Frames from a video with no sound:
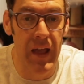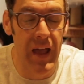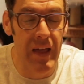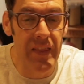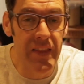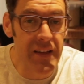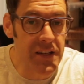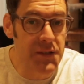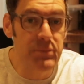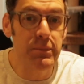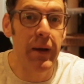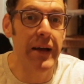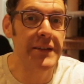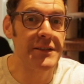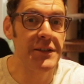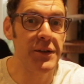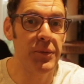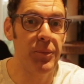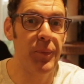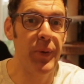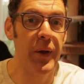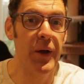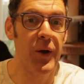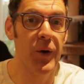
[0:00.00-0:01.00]
This
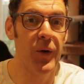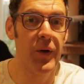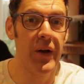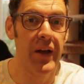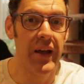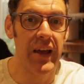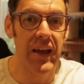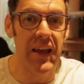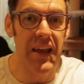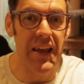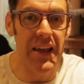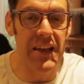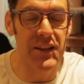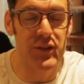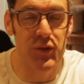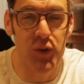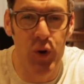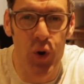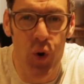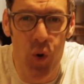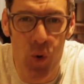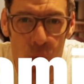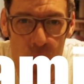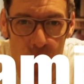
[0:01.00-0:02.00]
magic pill is
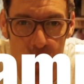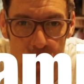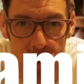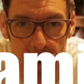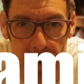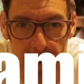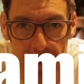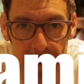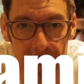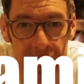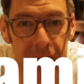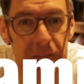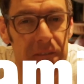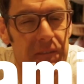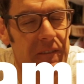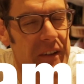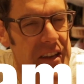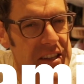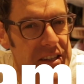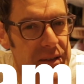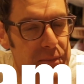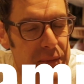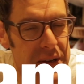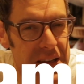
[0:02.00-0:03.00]
called
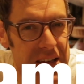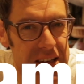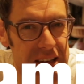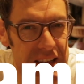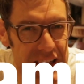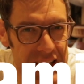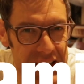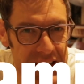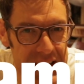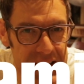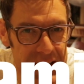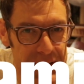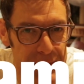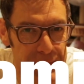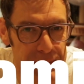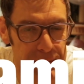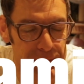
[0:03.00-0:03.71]
vitamin D.